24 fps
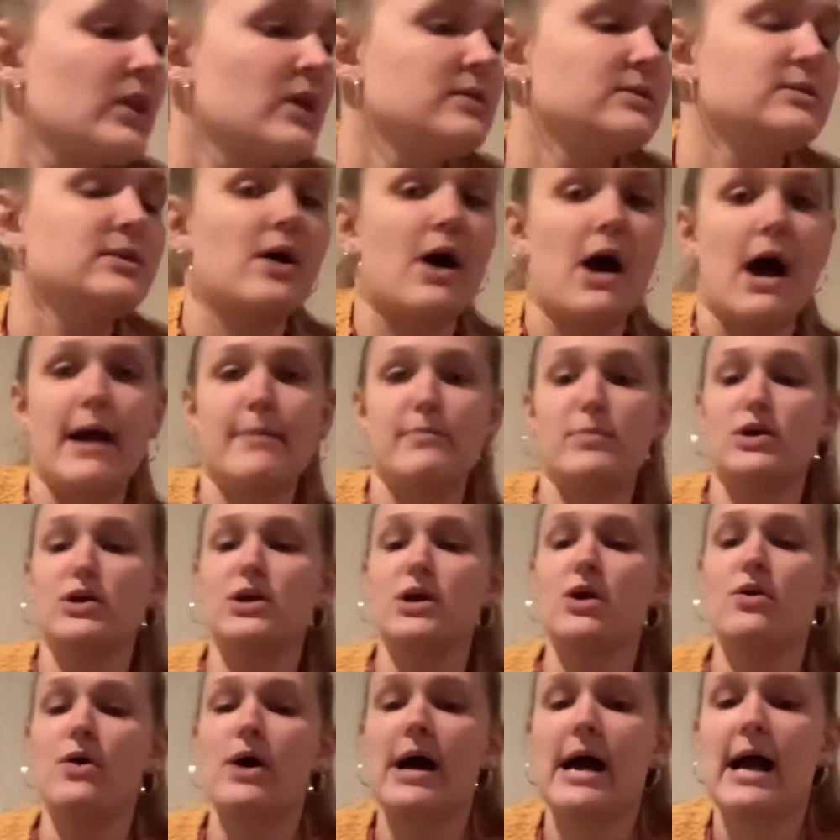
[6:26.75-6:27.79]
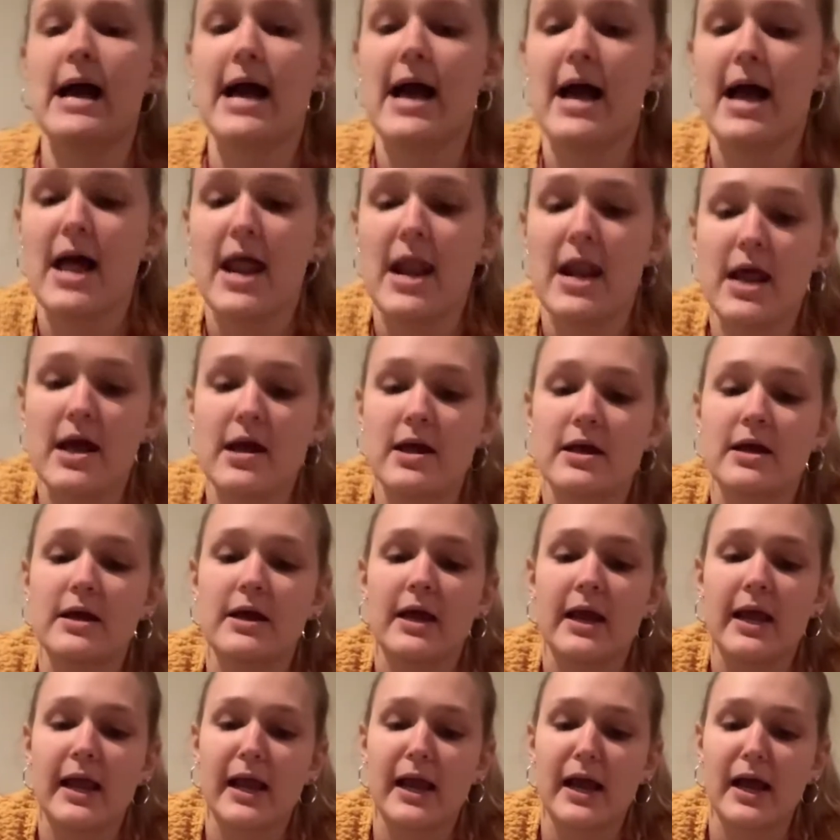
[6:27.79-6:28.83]
So I'm going to go ahead
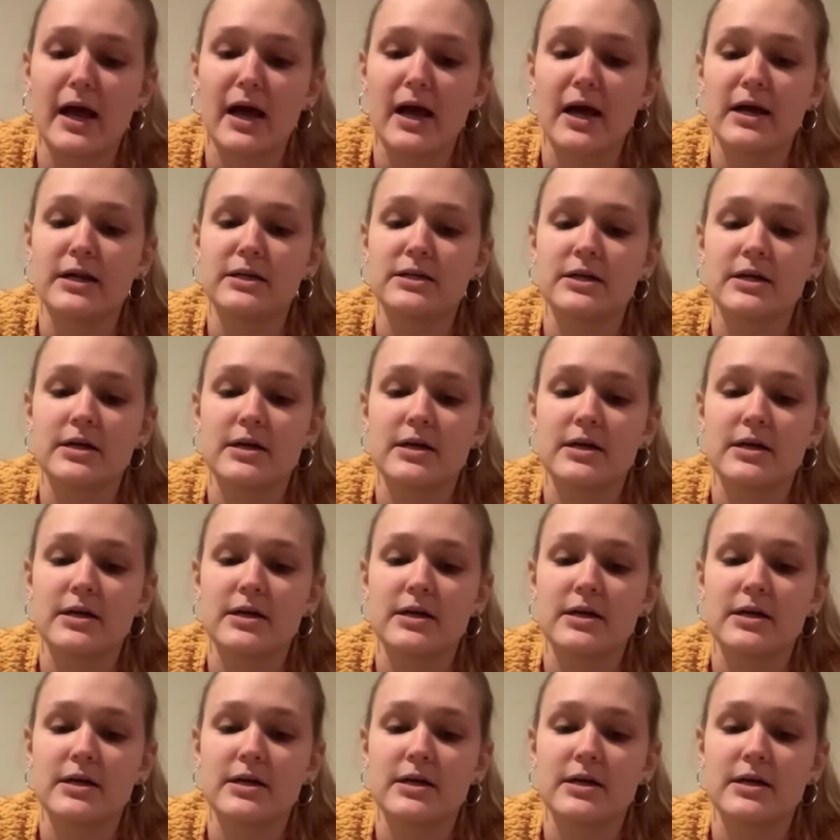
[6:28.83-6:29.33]
and